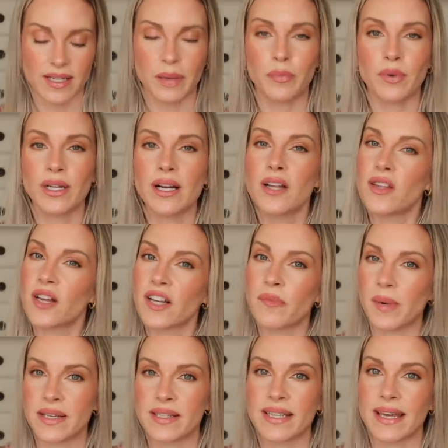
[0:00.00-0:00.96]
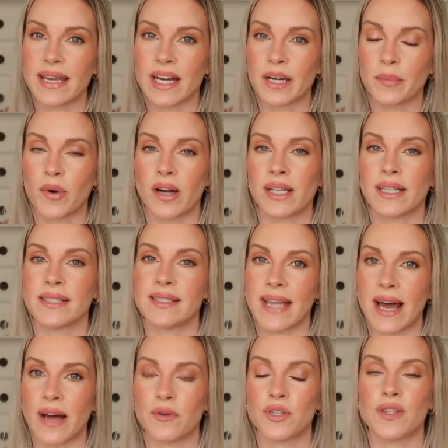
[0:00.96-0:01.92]
I bring a lot of my skincare products
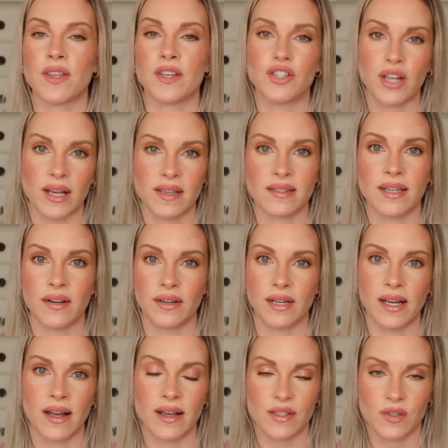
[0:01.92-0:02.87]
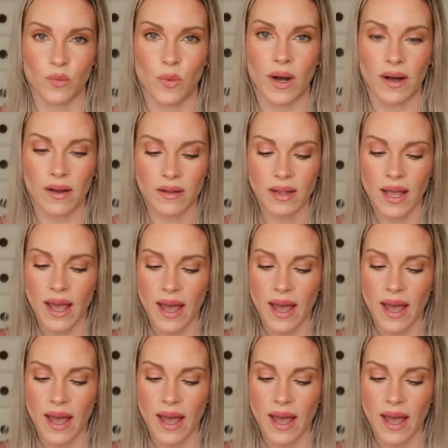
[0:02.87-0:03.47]
down to the chest area as well.